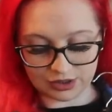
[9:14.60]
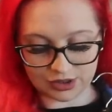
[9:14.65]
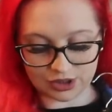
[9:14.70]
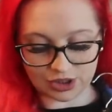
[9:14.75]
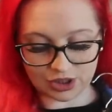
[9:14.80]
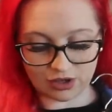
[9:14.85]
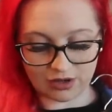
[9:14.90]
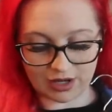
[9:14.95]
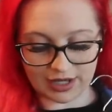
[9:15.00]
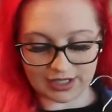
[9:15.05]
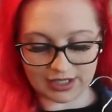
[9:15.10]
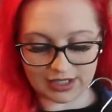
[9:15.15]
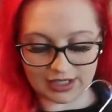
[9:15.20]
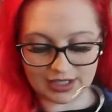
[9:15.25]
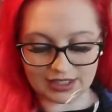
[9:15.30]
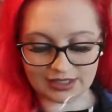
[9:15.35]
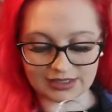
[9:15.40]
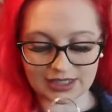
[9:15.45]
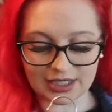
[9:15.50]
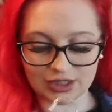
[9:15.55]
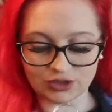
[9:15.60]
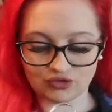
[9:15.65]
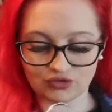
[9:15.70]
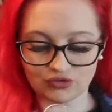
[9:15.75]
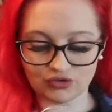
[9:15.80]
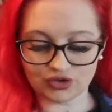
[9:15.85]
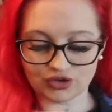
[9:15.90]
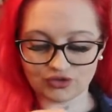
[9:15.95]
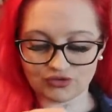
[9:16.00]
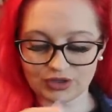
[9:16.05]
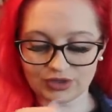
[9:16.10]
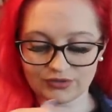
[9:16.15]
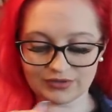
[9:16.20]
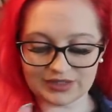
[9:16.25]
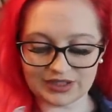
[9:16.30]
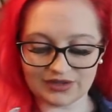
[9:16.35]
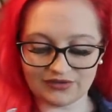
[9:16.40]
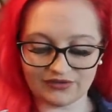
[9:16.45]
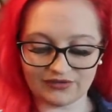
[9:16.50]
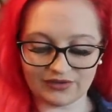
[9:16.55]
tie here. Is that a drawstring or
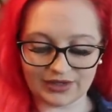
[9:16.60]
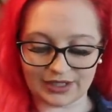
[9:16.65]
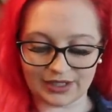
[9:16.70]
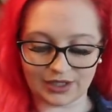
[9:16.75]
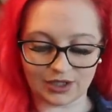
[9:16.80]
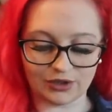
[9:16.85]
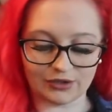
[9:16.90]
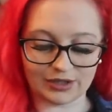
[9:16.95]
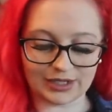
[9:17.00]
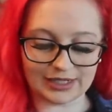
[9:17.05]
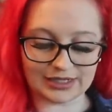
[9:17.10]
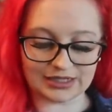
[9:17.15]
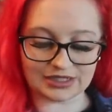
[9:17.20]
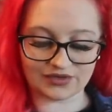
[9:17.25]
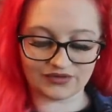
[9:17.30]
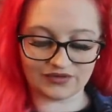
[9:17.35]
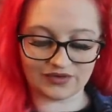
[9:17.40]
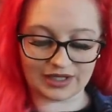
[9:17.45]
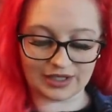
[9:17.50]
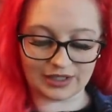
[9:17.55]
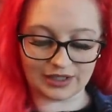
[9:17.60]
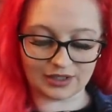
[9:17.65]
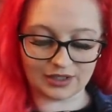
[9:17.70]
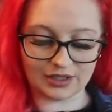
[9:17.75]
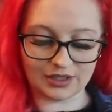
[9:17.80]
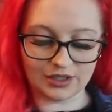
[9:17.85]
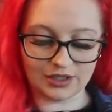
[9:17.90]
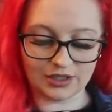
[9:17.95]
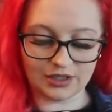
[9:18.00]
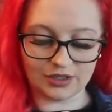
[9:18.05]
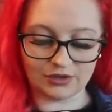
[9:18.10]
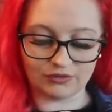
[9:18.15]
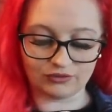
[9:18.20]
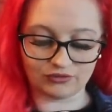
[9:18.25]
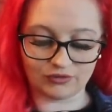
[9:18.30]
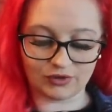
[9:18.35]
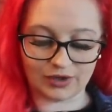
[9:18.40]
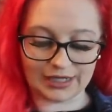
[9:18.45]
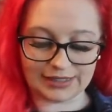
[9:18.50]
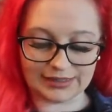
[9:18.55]
is it fake? Okay, it's fake.
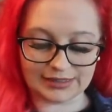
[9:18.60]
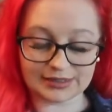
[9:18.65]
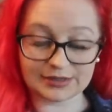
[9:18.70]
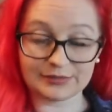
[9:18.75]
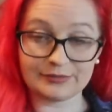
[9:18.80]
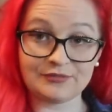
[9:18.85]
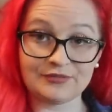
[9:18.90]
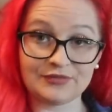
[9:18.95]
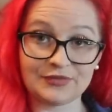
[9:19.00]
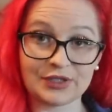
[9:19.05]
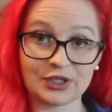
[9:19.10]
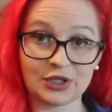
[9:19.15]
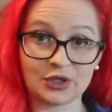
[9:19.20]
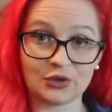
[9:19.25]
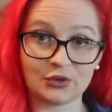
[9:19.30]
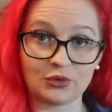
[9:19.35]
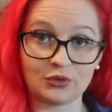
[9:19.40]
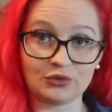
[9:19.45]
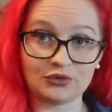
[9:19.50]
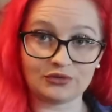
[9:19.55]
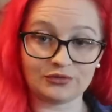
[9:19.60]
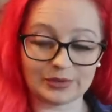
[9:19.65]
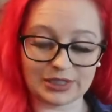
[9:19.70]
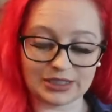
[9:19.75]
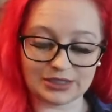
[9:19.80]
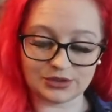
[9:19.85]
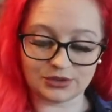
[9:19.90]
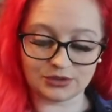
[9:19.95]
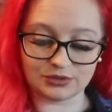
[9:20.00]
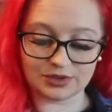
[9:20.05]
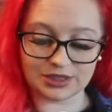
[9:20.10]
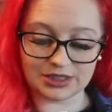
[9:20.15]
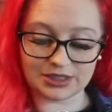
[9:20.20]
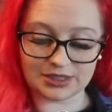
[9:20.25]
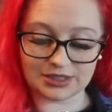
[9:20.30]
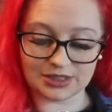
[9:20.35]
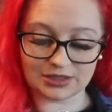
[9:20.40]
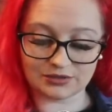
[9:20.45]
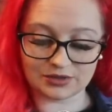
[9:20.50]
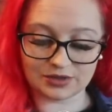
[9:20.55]
Right. All of my little
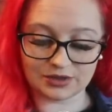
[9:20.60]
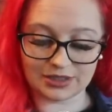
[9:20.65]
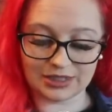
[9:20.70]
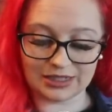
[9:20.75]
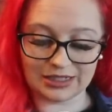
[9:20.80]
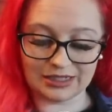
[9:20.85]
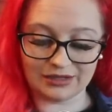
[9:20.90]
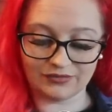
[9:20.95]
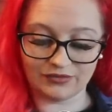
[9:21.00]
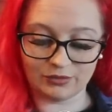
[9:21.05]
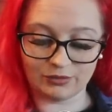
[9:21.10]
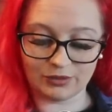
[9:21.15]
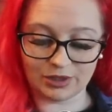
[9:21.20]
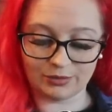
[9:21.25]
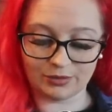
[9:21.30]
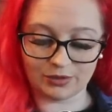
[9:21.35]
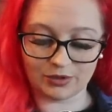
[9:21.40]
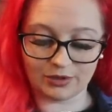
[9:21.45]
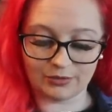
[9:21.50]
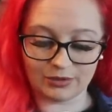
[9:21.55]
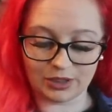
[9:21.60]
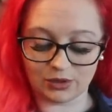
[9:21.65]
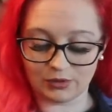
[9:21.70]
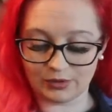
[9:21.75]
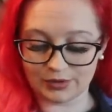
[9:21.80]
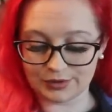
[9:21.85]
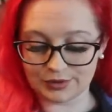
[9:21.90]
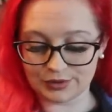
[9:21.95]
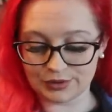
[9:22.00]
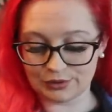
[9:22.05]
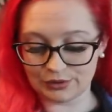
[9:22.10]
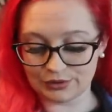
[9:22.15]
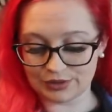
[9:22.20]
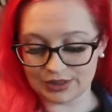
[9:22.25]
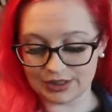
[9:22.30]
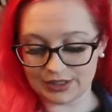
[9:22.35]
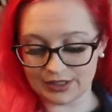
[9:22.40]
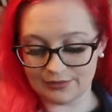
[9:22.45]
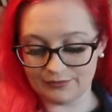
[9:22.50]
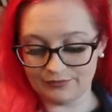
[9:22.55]
details that I love on my Primark ones are not
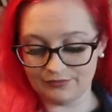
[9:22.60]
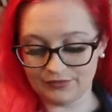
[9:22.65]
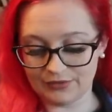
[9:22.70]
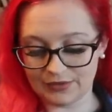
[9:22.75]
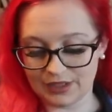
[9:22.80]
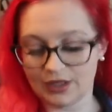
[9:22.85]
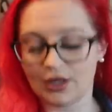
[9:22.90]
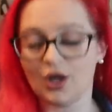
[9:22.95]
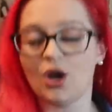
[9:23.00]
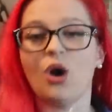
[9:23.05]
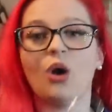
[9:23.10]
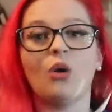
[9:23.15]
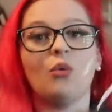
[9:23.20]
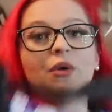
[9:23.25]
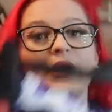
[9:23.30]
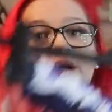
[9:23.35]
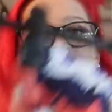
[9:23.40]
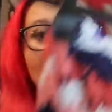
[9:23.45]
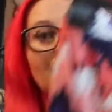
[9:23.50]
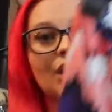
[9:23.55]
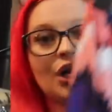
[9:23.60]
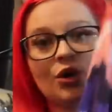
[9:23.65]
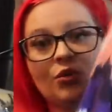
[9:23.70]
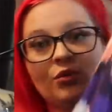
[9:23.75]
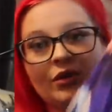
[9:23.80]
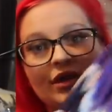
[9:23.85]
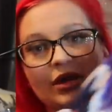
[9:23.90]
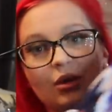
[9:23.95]
here. We're going to go with